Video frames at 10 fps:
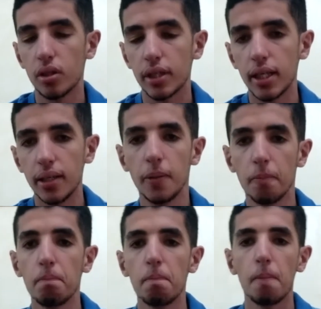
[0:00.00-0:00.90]
Okay,
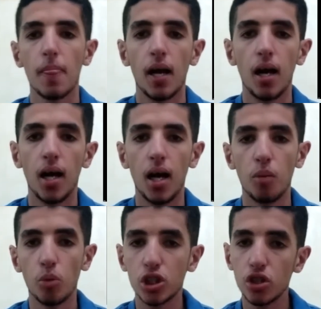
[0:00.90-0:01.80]

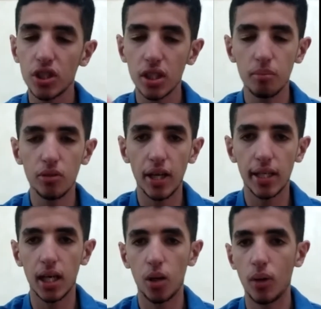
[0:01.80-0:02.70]
what you're seeing me right
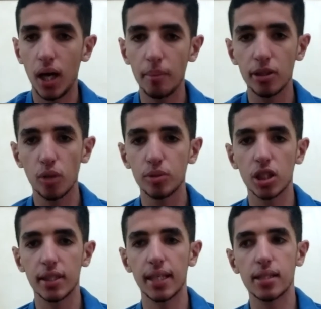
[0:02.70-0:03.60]
now, I'm an
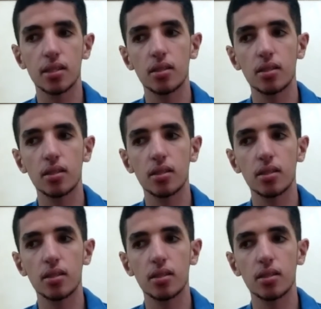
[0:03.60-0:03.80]
object that